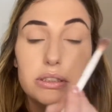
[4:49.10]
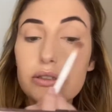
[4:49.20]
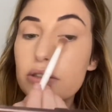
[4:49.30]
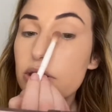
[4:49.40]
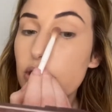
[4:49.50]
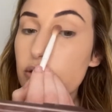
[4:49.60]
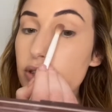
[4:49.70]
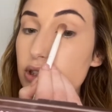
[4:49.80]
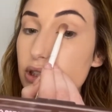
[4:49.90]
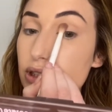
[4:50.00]
you can't
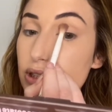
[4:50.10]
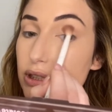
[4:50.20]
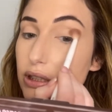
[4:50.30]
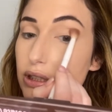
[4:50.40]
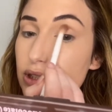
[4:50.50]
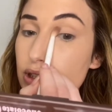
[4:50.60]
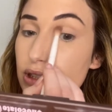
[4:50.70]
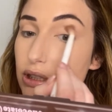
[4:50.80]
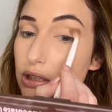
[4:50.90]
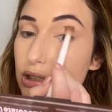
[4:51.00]
really see
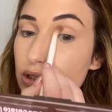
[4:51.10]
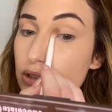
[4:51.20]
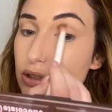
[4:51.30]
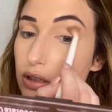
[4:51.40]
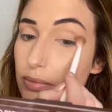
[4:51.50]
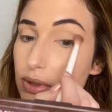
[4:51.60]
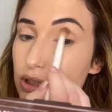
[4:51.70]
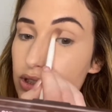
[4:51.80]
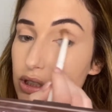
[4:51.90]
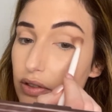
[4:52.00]
it, so I might
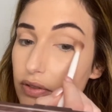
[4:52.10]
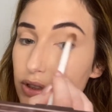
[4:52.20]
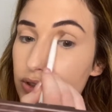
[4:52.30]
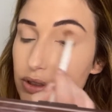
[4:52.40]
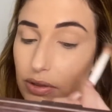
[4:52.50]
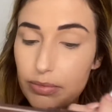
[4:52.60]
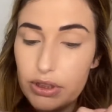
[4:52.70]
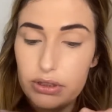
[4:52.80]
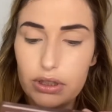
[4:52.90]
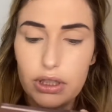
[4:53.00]
just have to use something
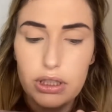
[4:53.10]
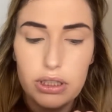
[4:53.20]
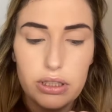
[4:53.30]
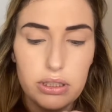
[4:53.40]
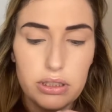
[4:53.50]
darker.